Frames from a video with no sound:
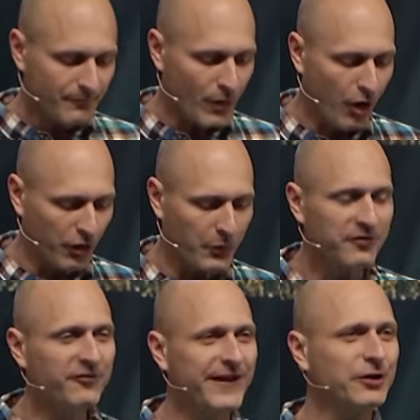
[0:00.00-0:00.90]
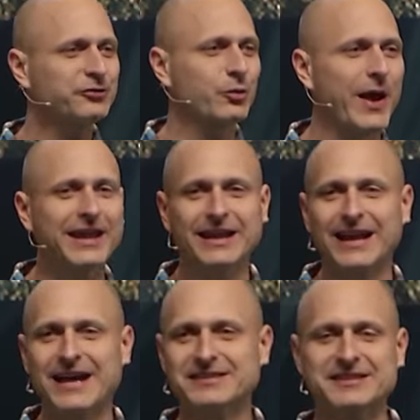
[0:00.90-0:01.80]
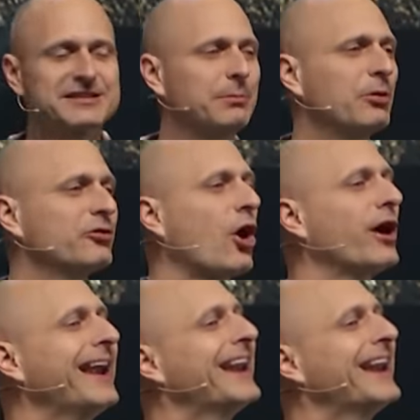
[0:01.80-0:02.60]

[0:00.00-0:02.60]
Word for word: Although we fail to recognize it, symbols are an